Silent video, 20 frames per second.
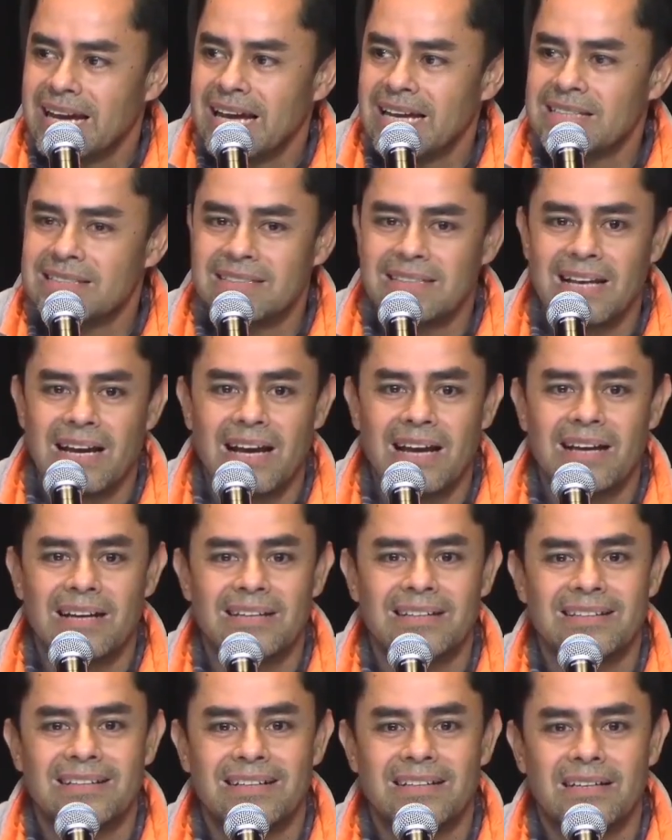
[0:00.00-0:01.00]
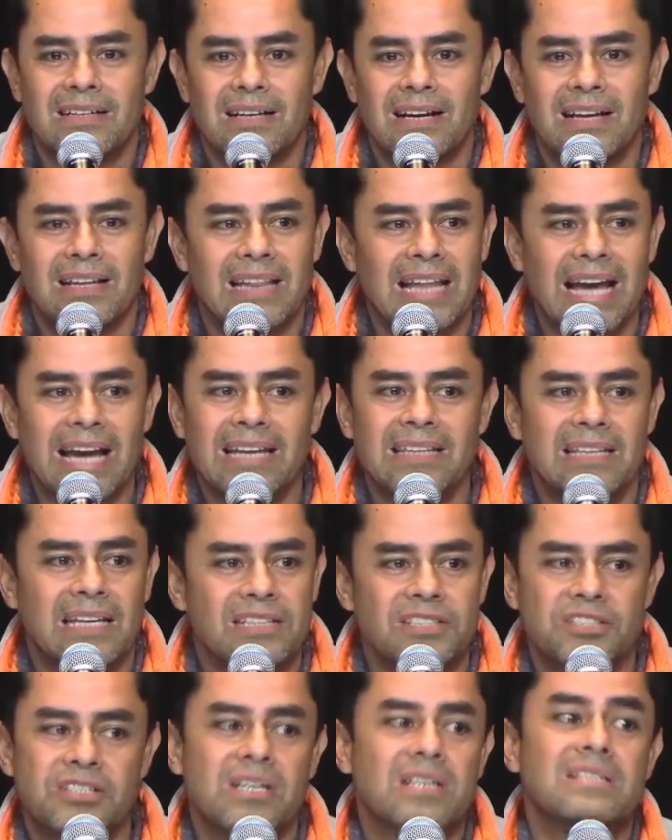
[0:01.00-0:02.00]
It's not a light
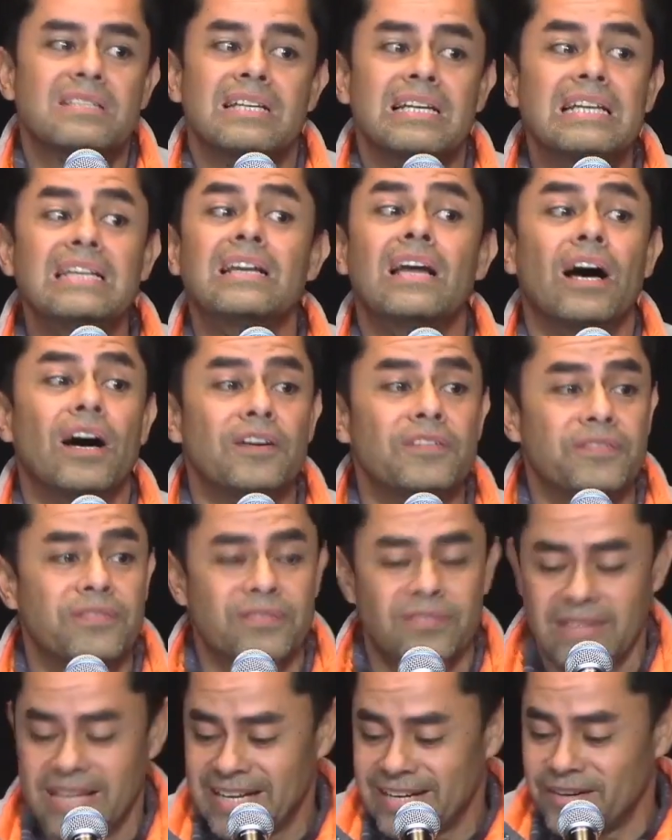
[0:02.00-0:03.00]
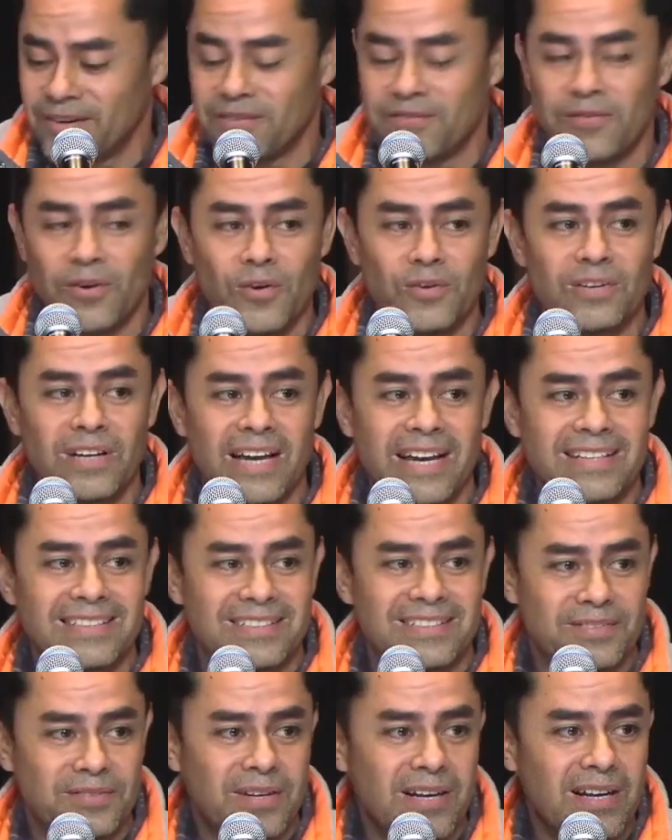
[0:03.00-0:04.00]
that's just enough, like our phone
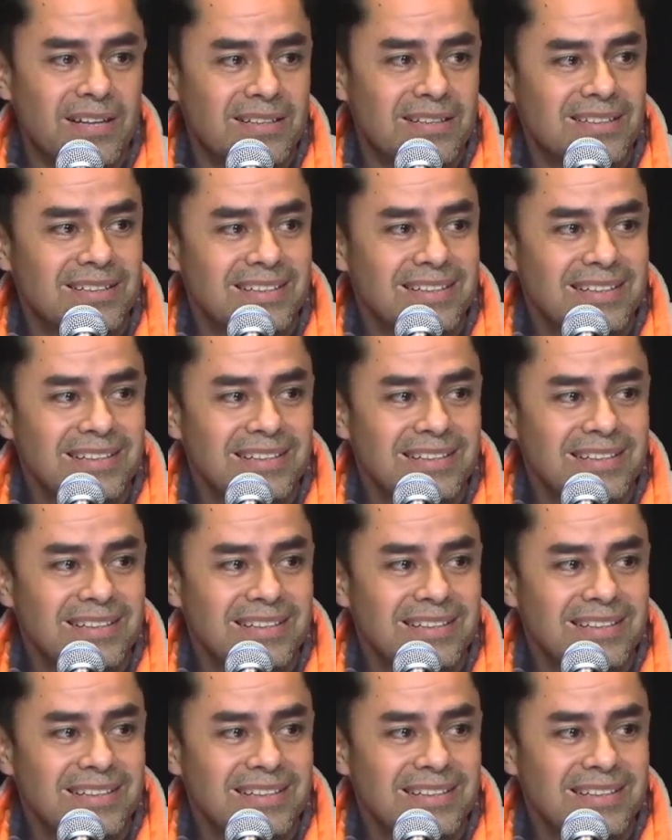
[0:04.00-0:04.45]
lights, right?